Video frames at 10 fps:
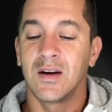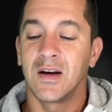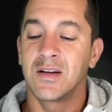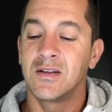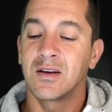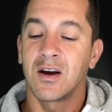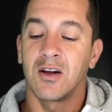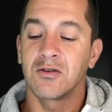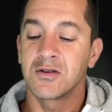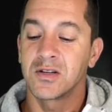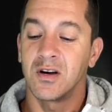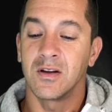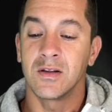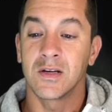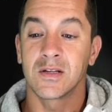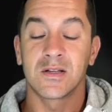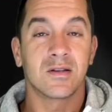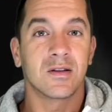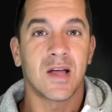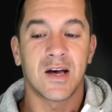I did the colors on this
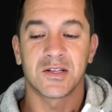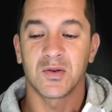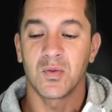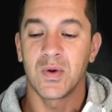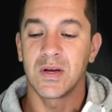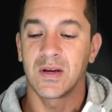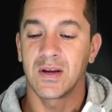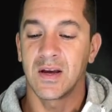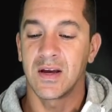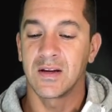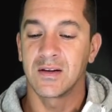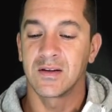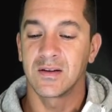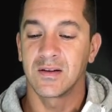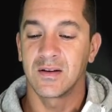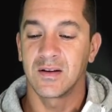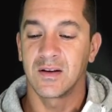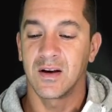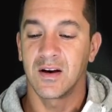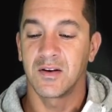last week and
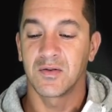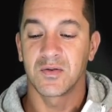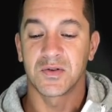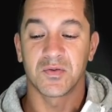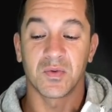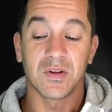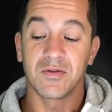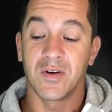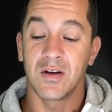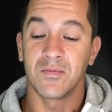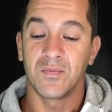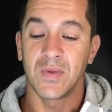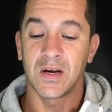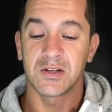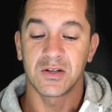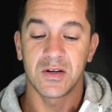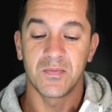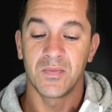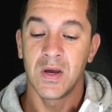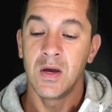uh, it was really fun, actually.
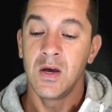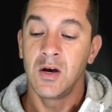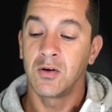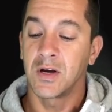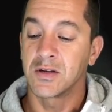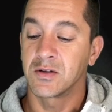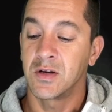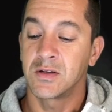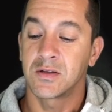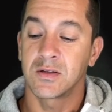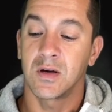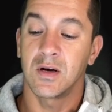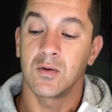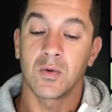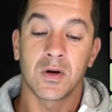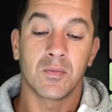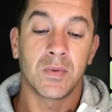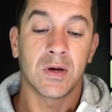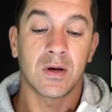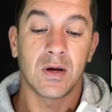Okay, so let's, uh, we're going to
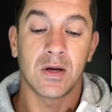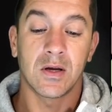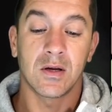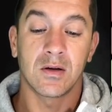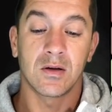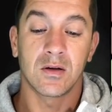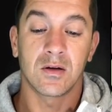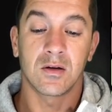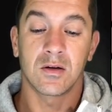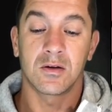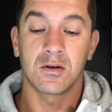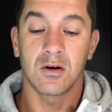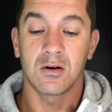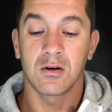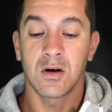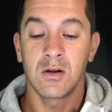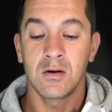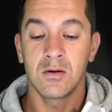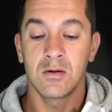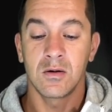pick a darker color